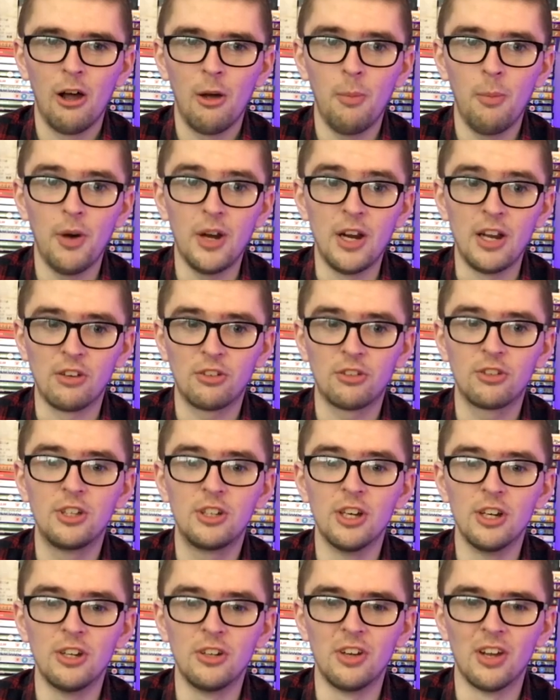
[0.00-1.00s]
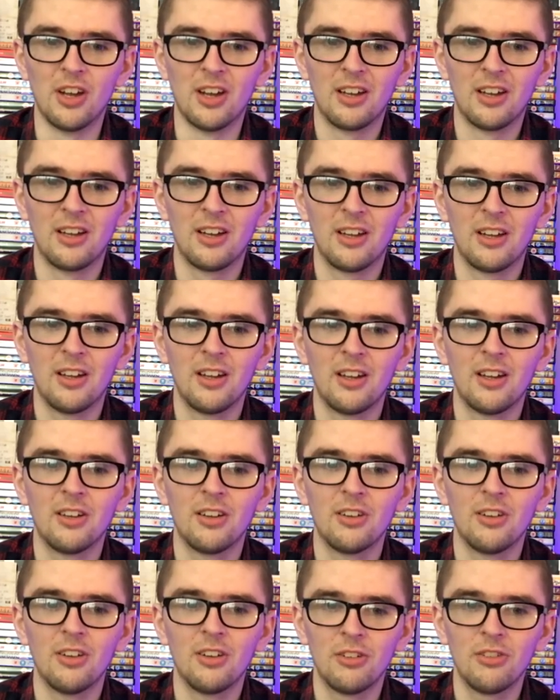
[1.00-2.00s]
But it's good
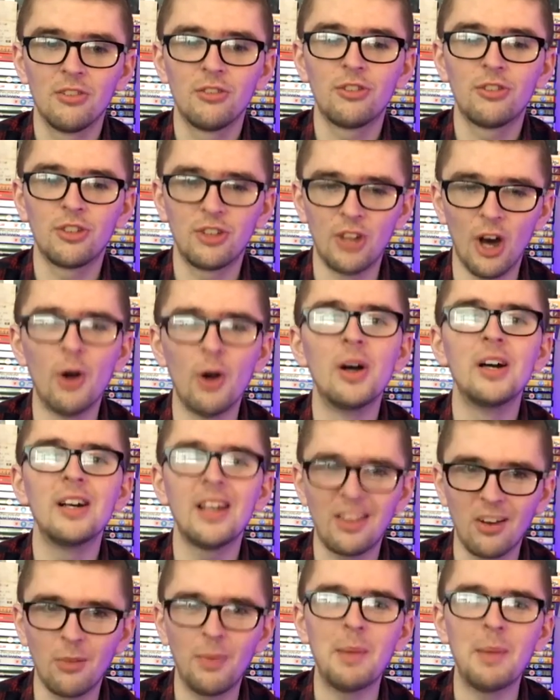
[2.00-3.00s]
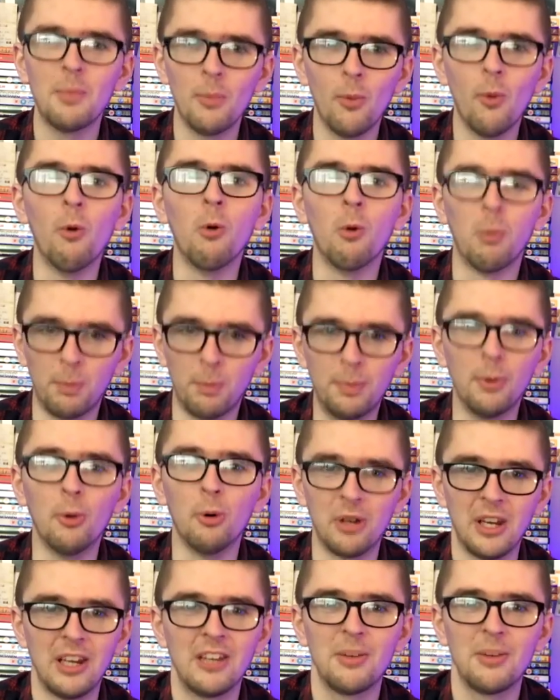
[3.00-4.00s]
to go a little bit more
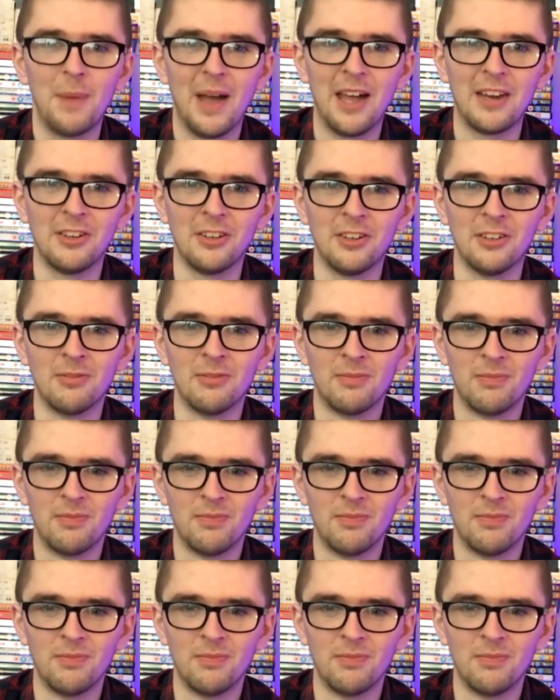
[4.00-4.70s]
Born Independent.